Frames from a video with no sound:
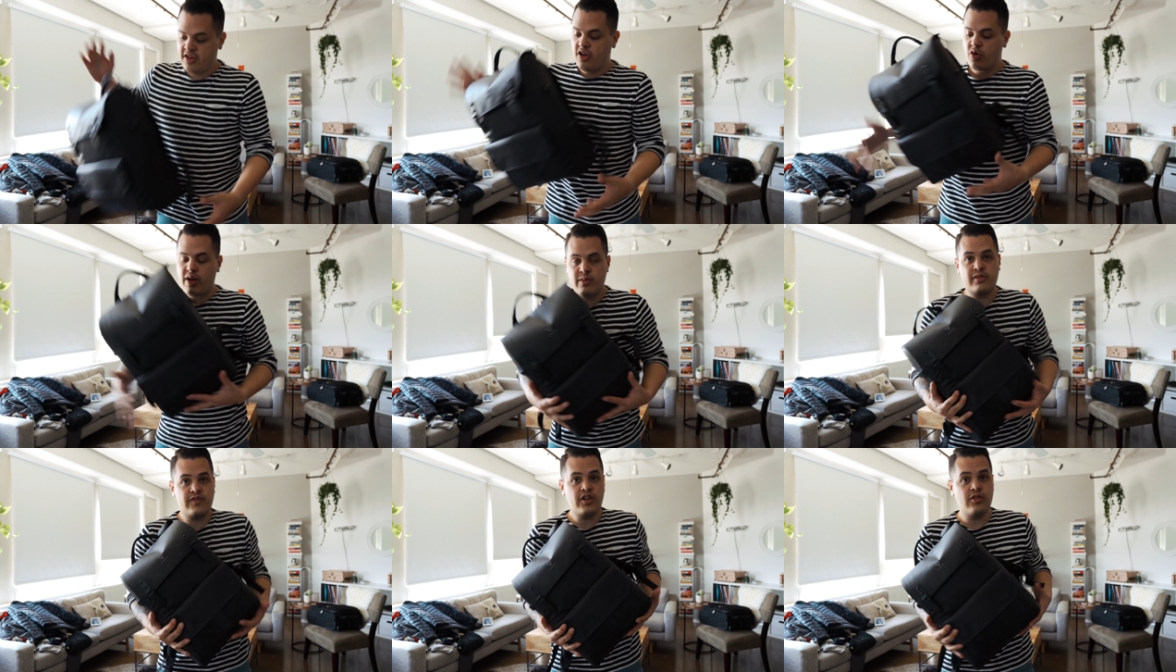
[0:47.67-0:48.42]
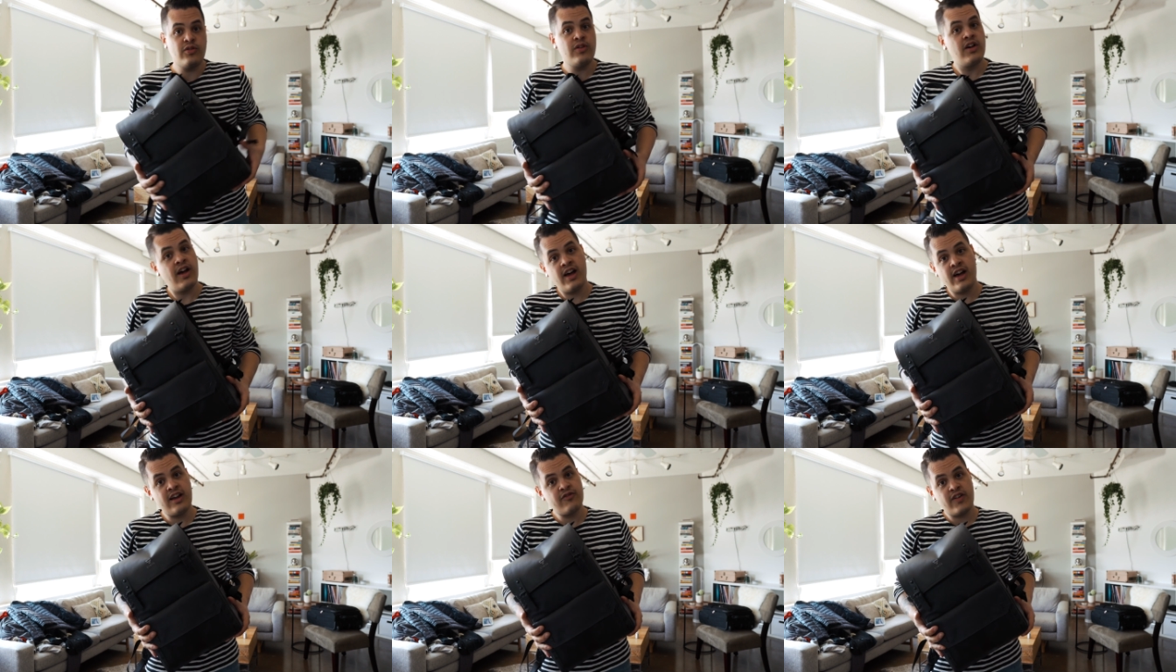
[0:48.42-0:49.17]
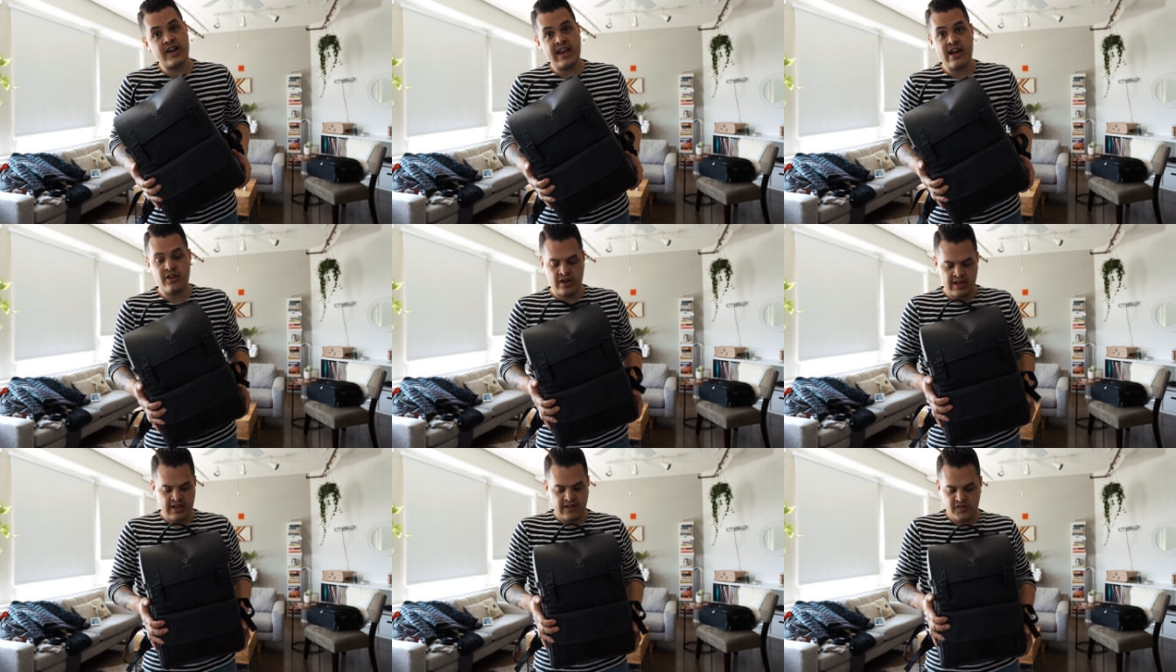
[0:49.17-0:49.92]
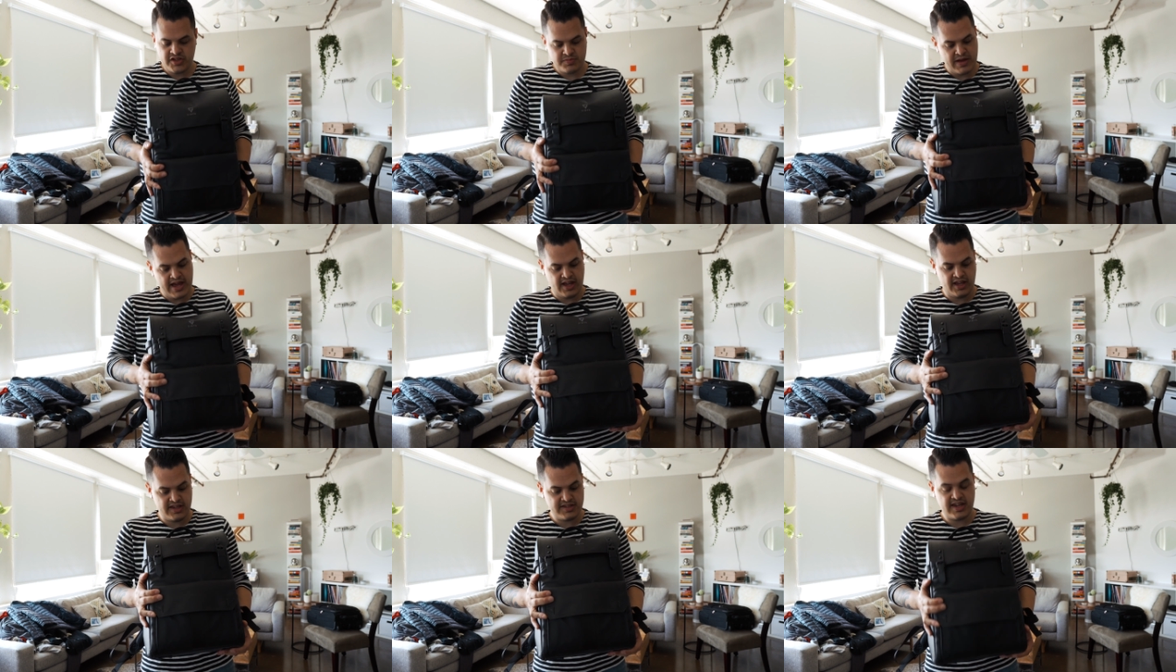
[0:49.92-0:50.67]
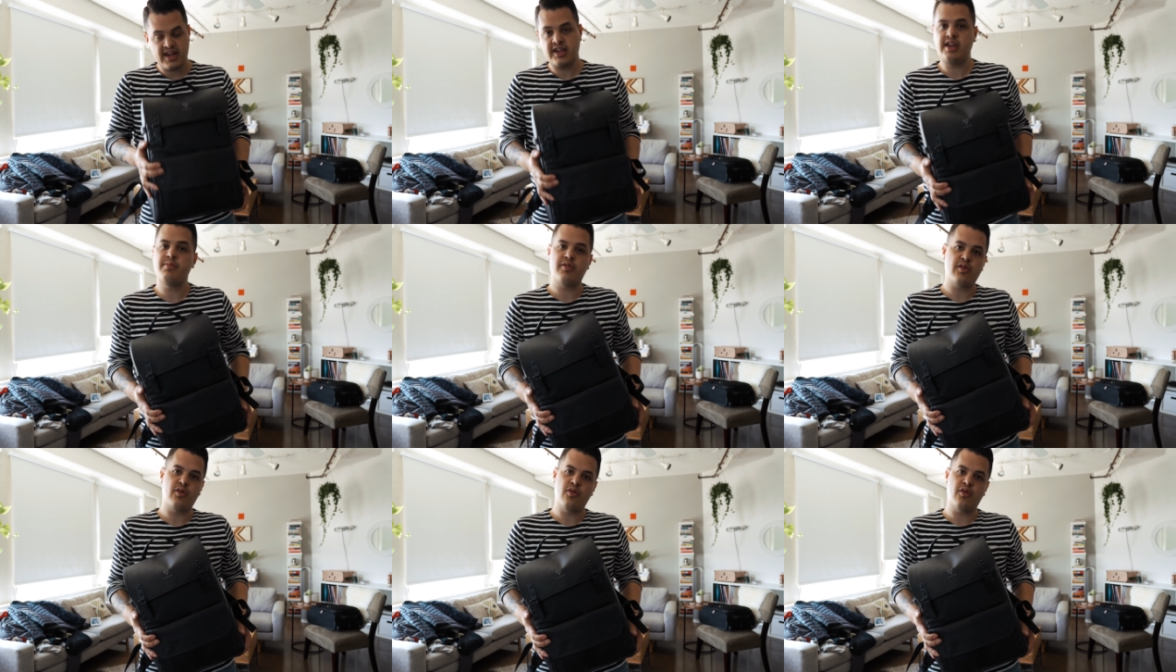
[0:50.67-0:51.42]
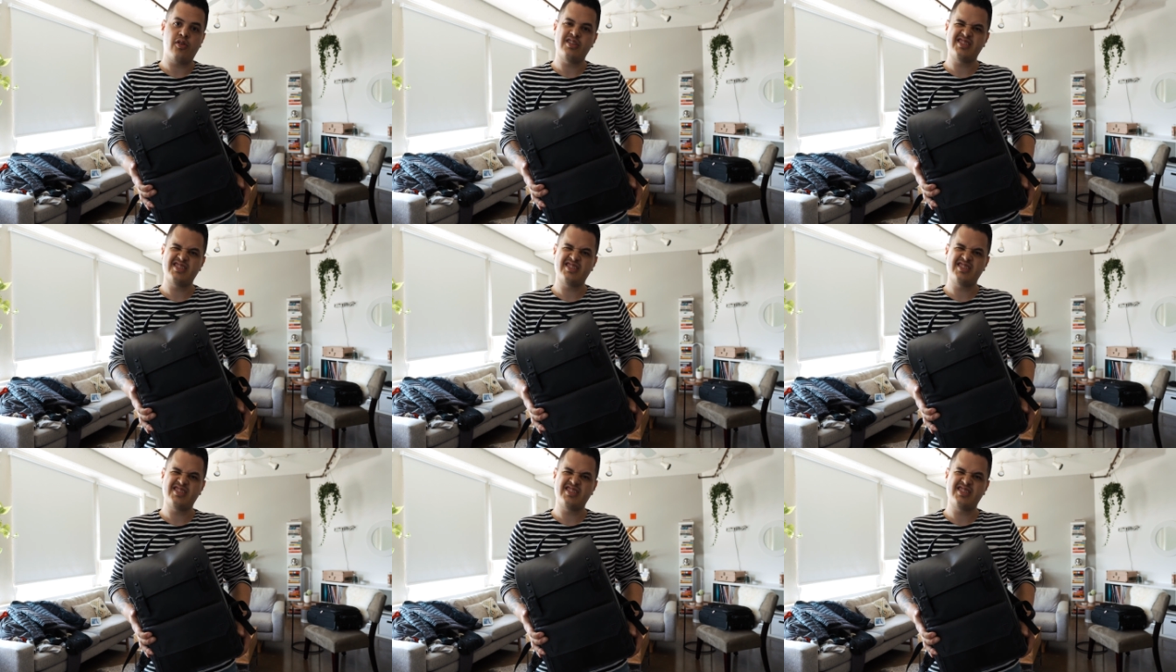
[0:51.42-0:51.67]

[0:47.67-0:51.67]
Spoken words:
a great review and find out if this bag is a keeper or a